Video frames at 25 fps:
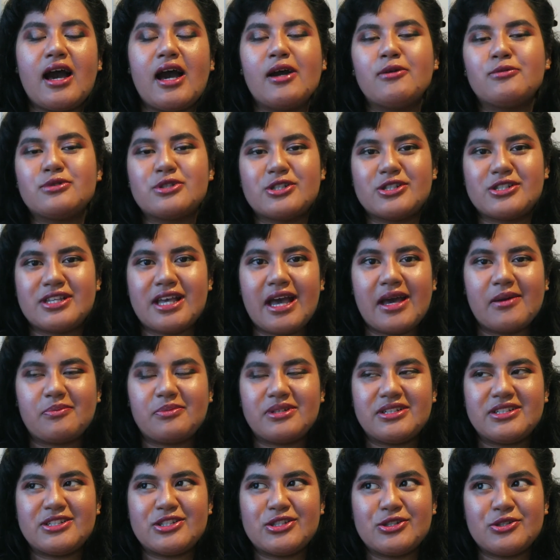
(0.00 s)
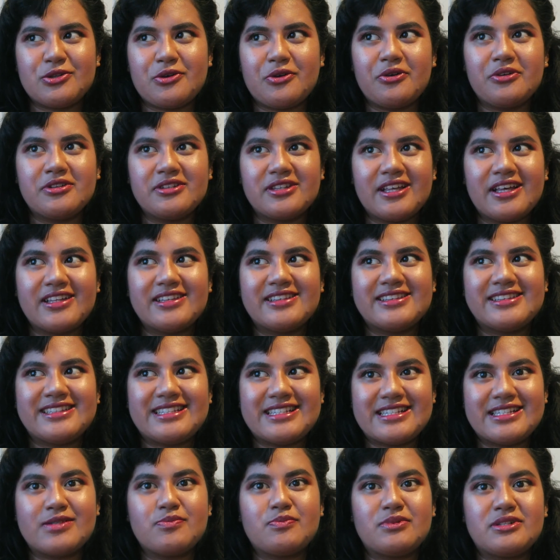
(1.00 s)
I was just happy to know that
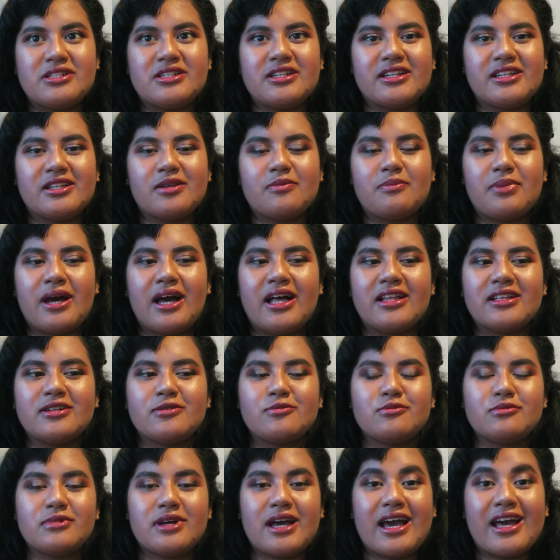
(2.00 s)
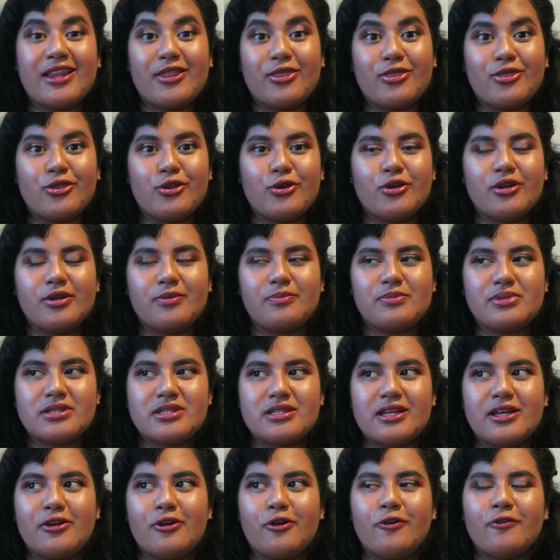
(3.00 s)
this particular palette had
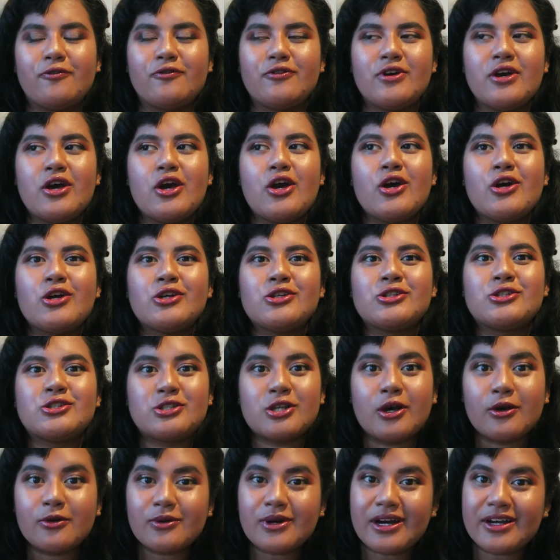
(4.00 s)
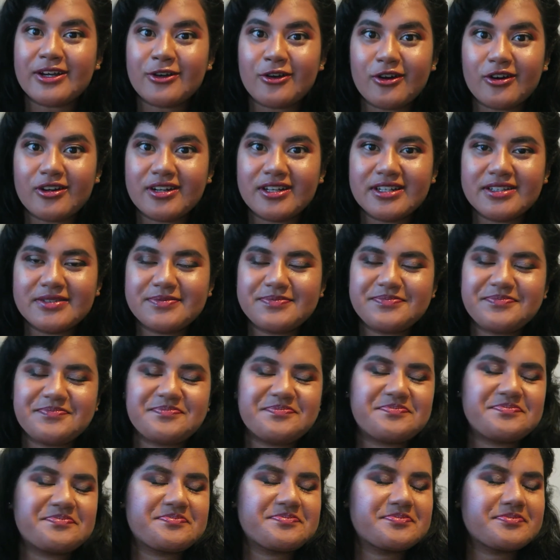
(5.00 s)
30% off. So I got it,
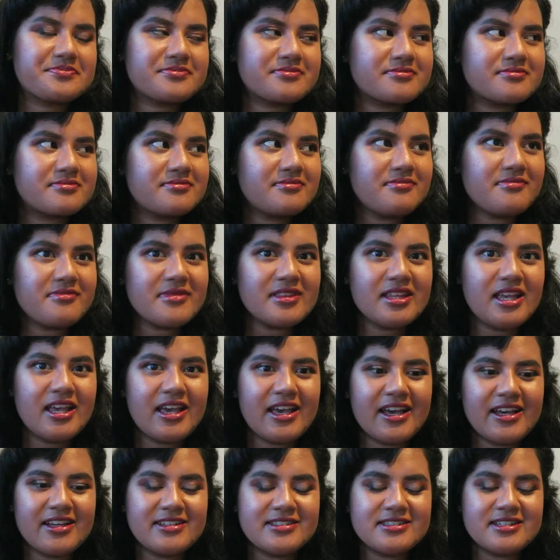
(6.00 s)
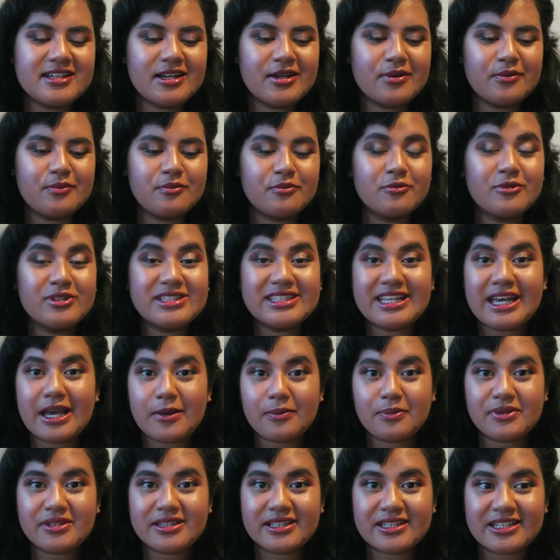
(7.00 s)
and really
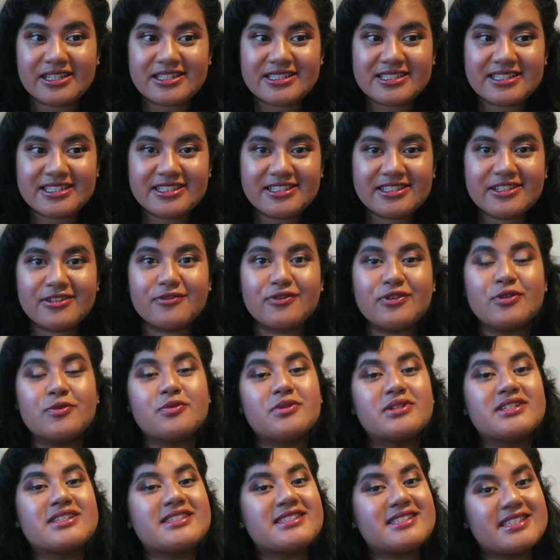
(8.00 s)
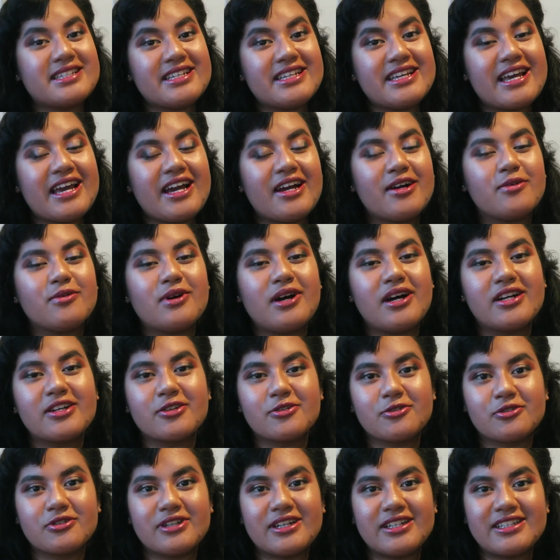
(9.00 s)
happy that I did. If you want to see how I
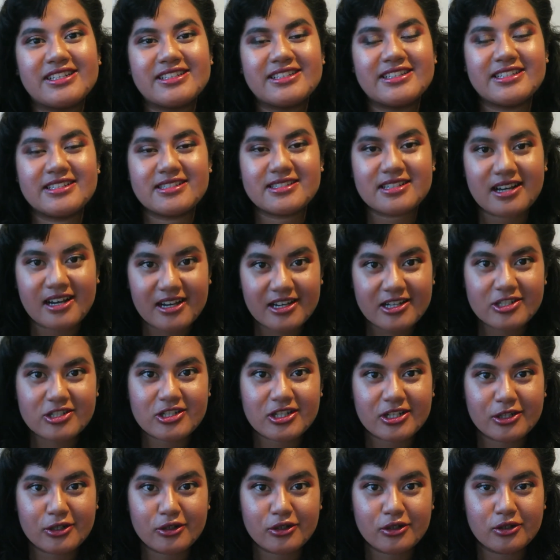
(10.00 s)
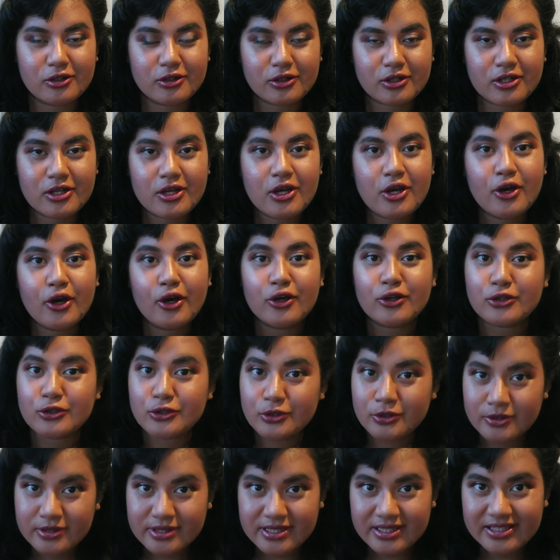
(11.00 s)
created this eyeshadow look
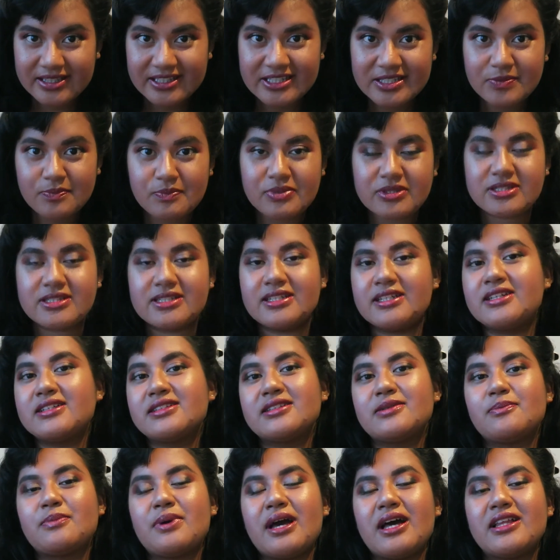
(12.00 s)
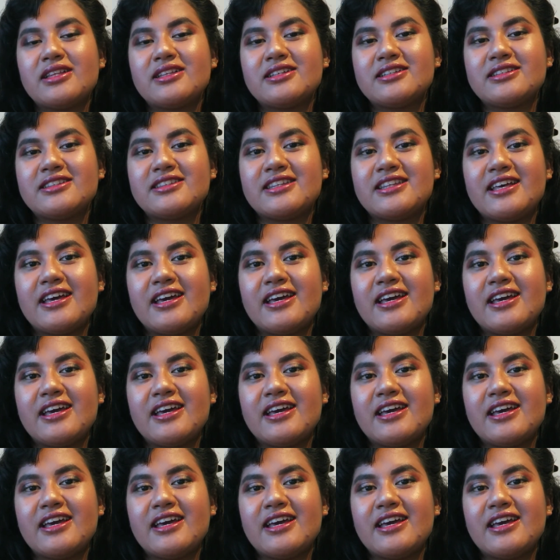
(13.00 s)
using this particular palette,